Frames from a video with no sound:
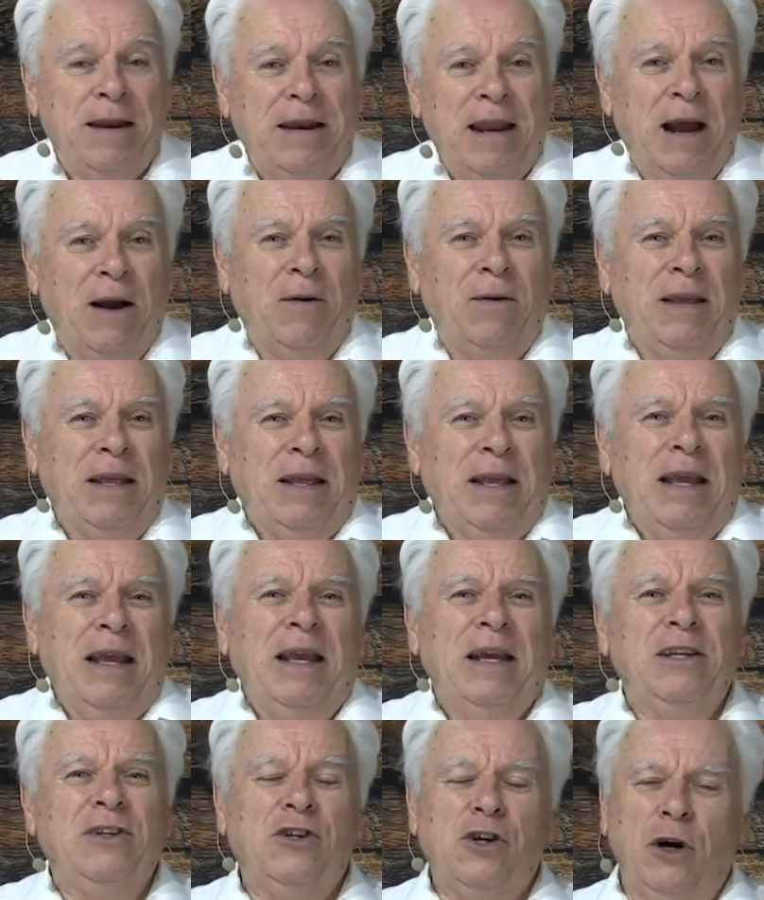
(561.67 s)
Now,
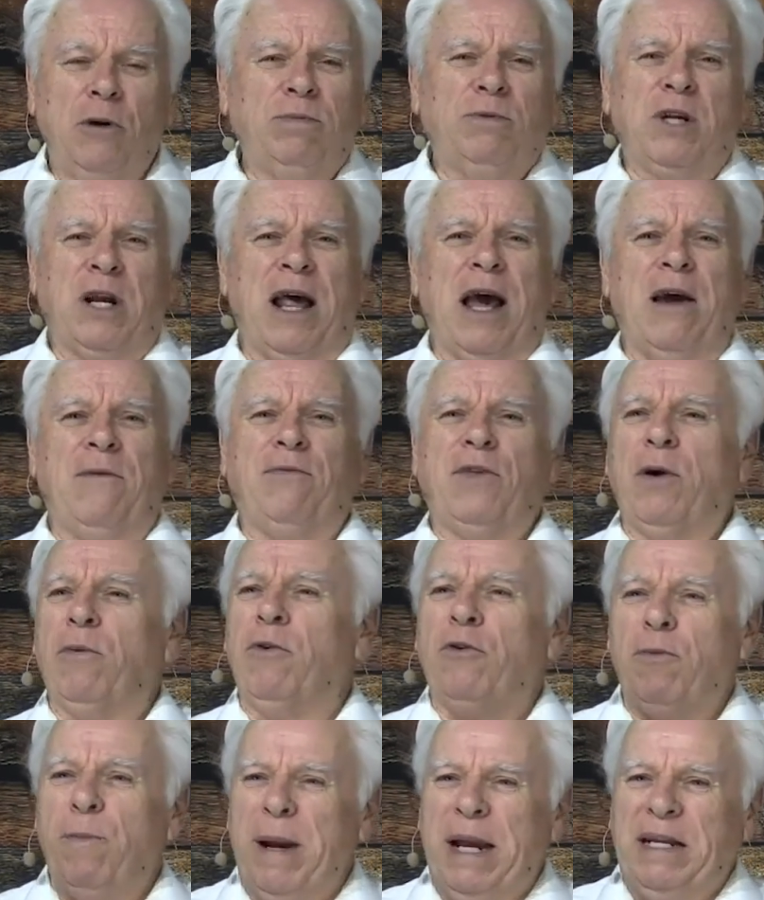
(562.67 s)
in Job's life, there
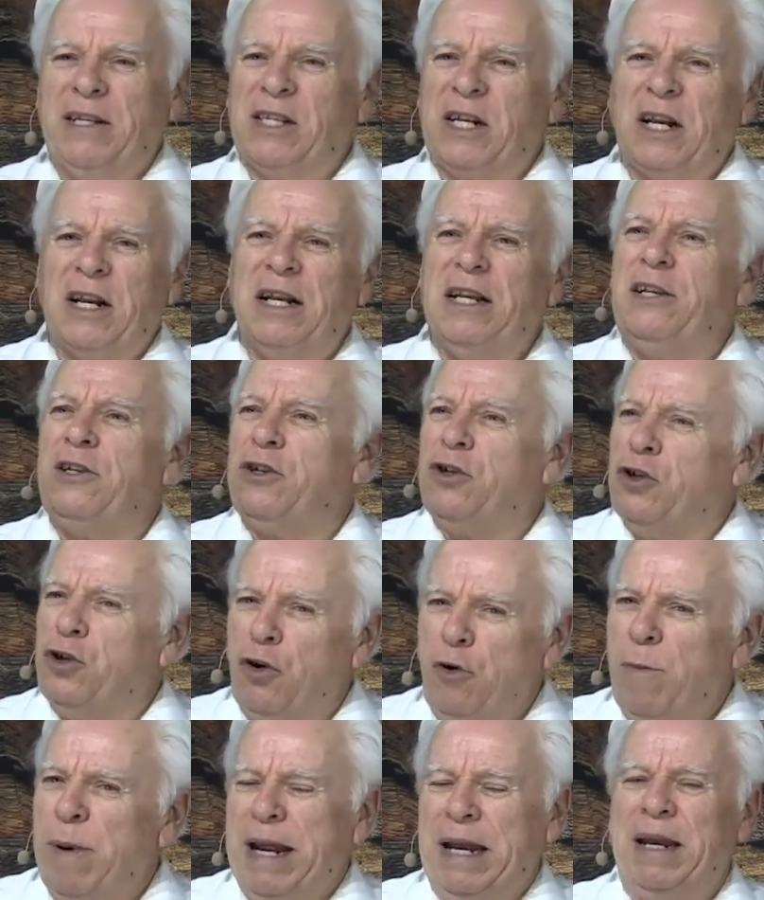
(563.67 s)
was basically
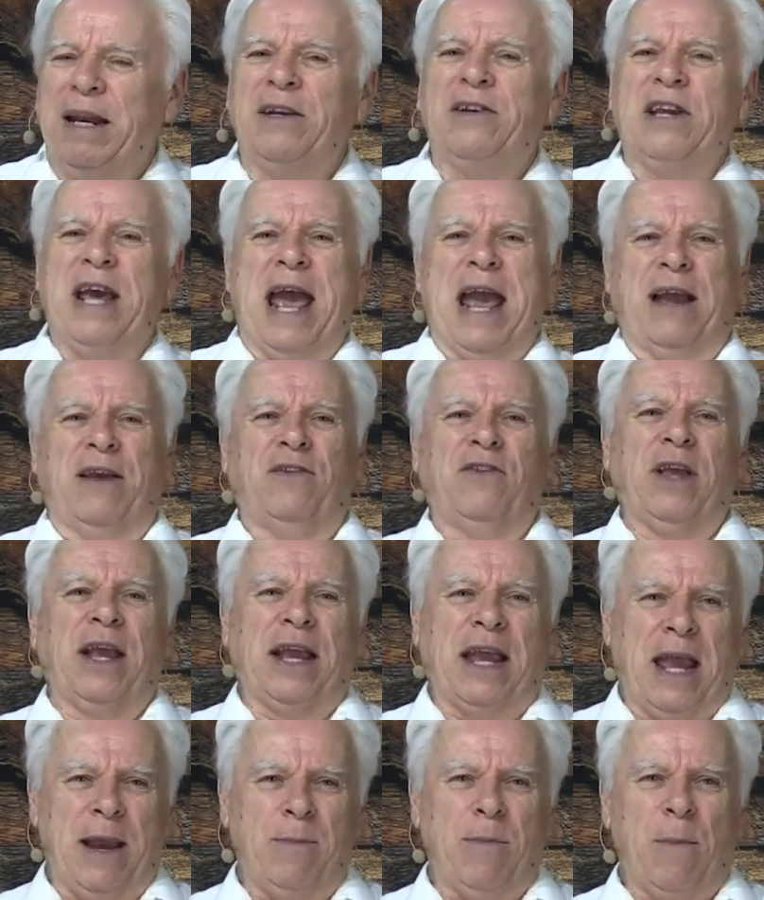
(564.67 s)
two main attacks
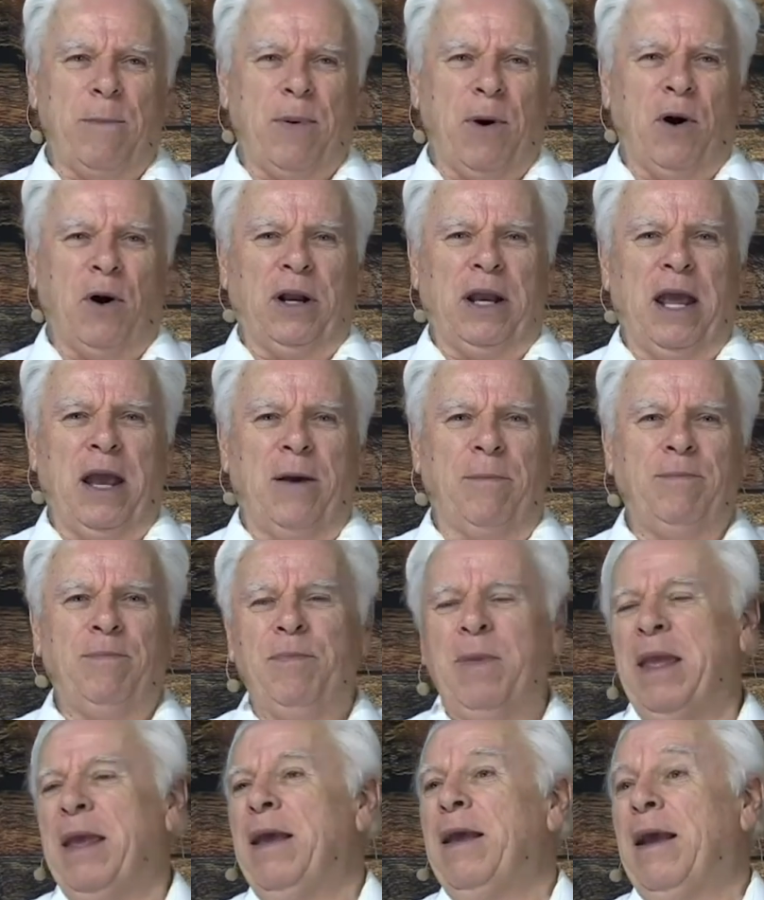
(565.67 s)
that came upon him,
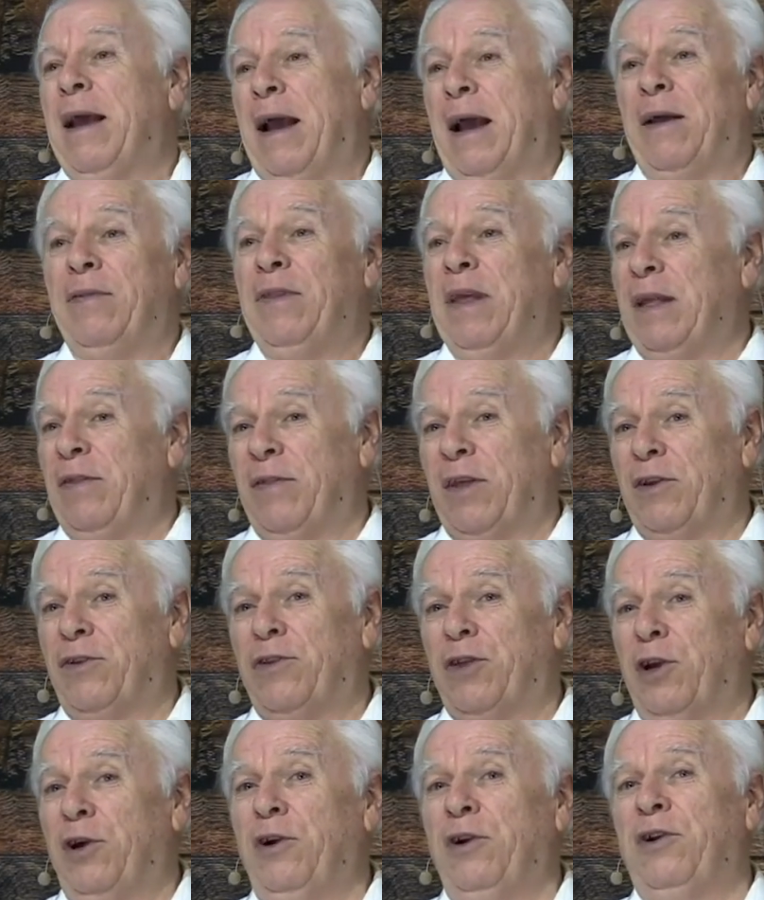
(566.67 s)
and then the
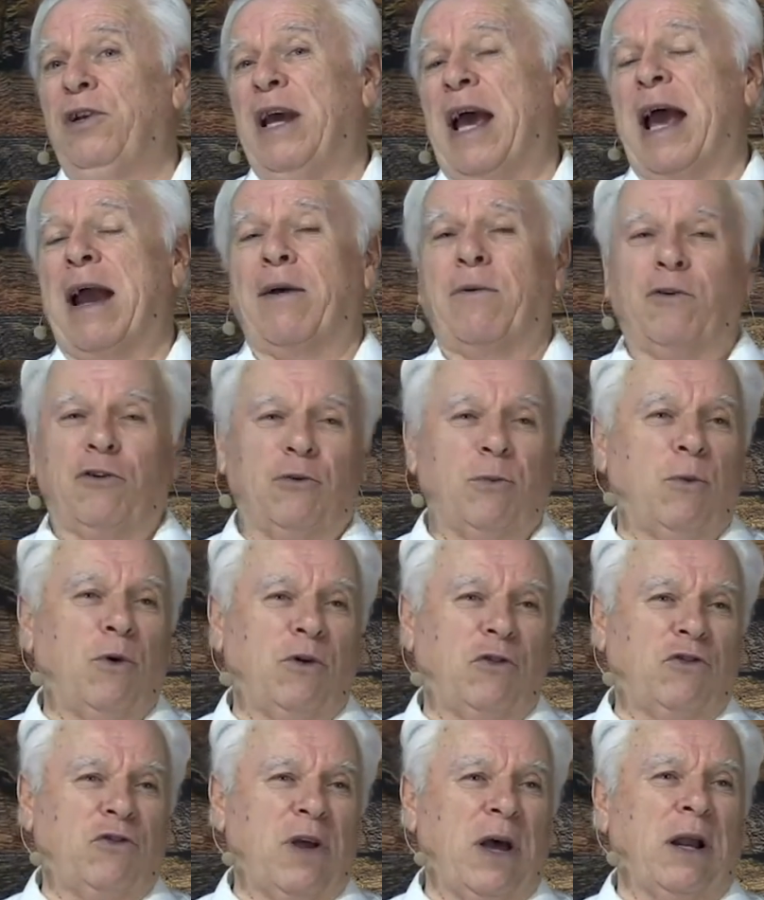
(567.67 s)
third attack was
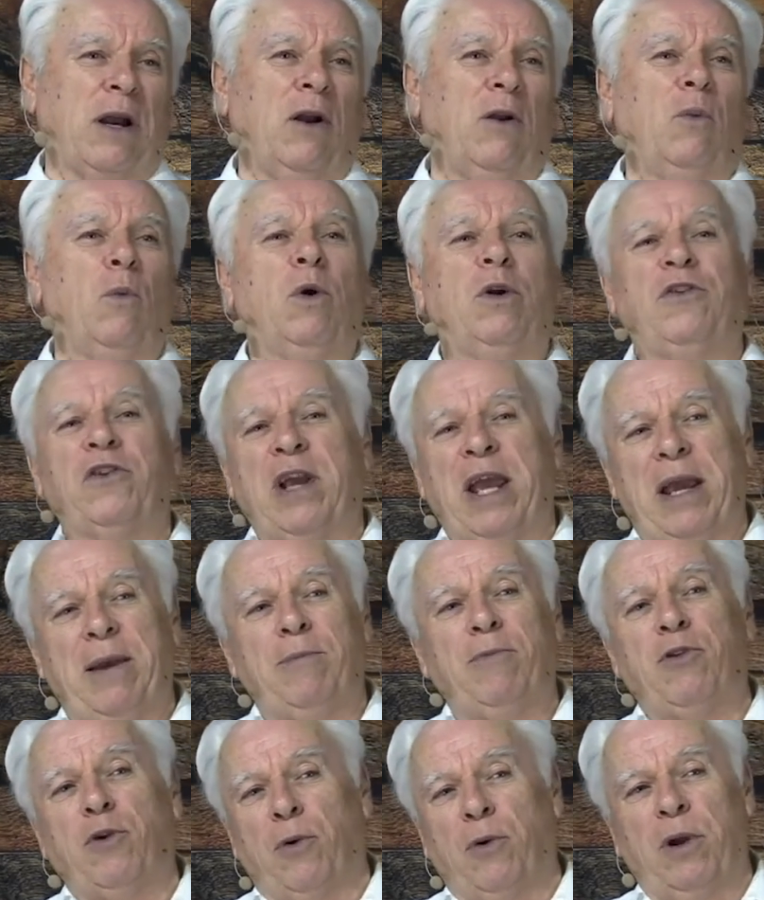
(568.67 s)
more subtle, which
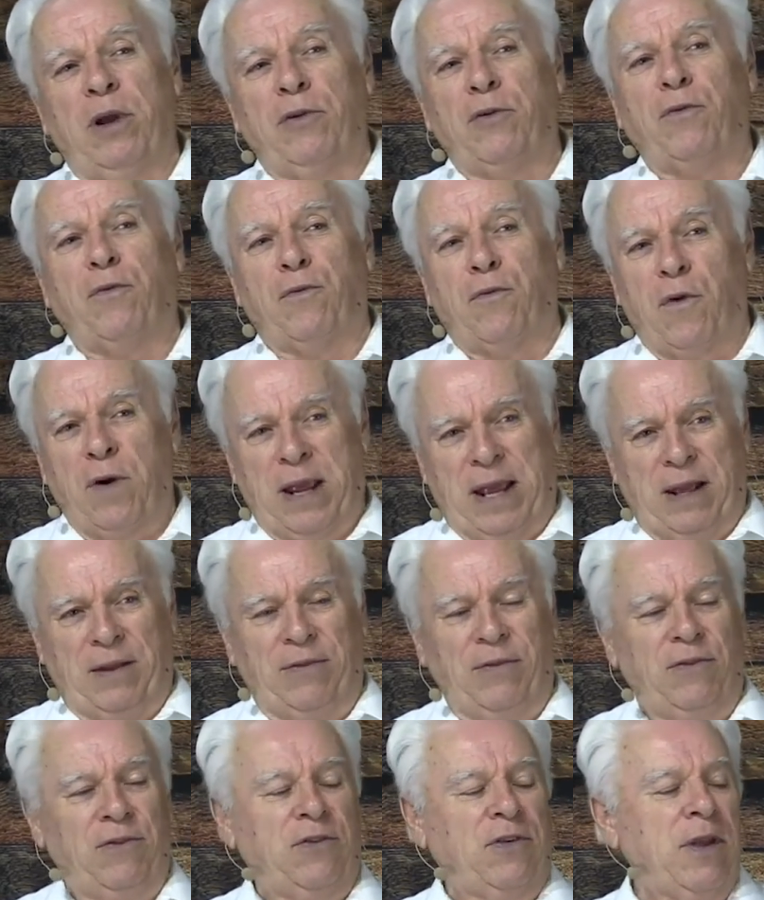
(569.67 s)
came through his
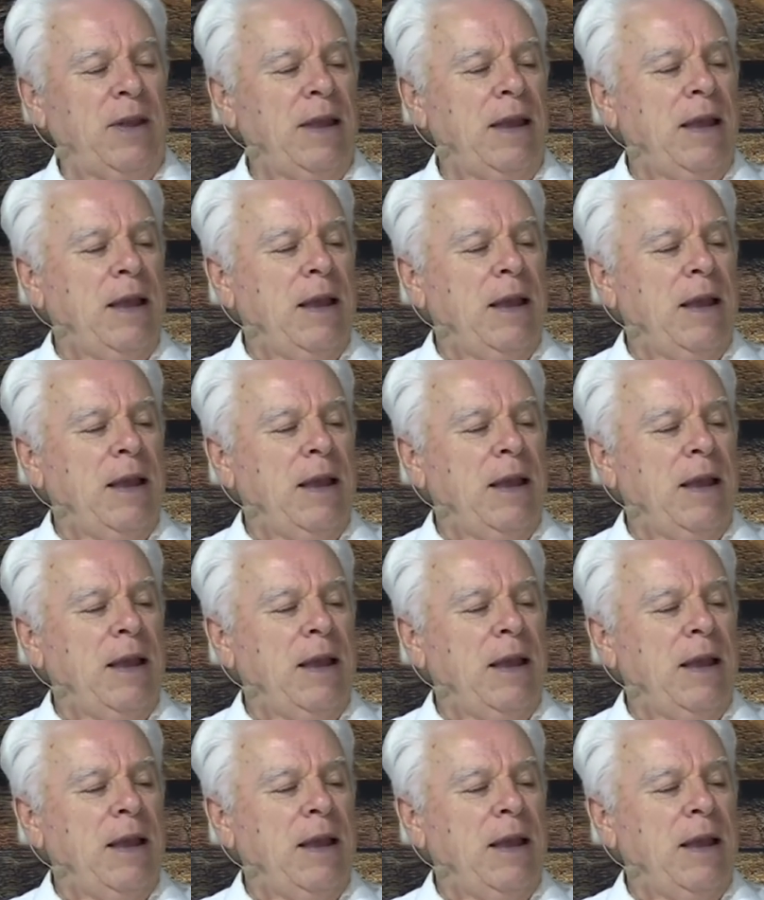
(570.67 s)
friends.